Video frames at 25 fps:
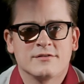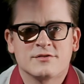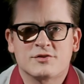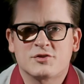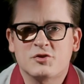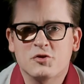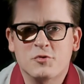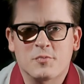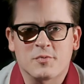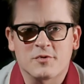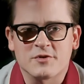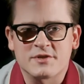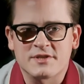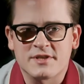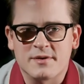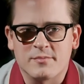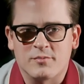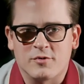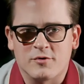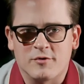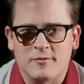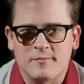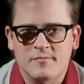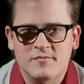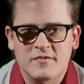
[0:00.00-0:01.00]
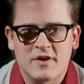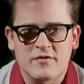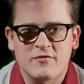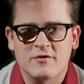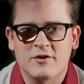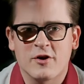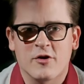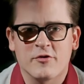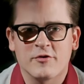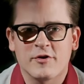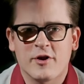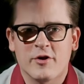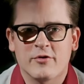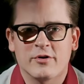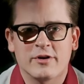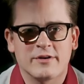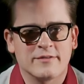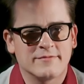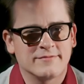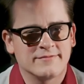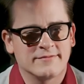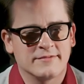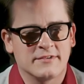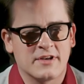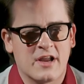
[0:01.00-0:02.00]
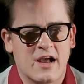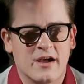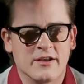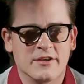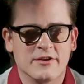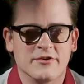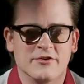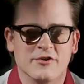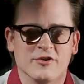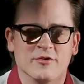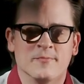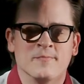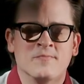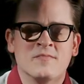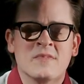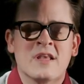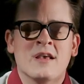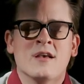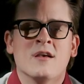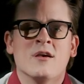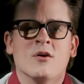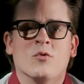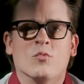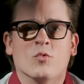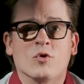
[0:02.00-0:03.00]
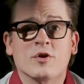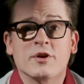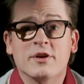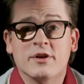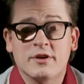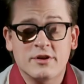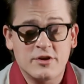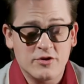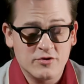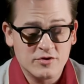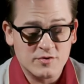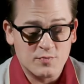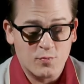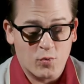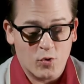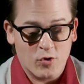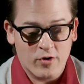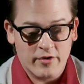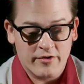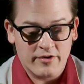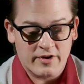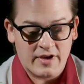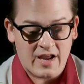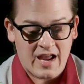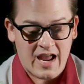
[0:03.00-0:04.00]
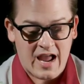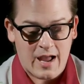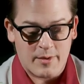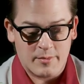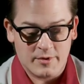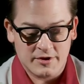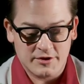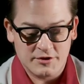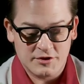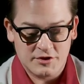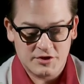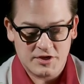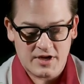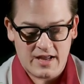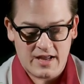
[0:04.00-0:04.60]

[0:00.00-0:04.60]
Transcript: Super simple. If you don't know it, now you do. We're going to use Boil the Cabbage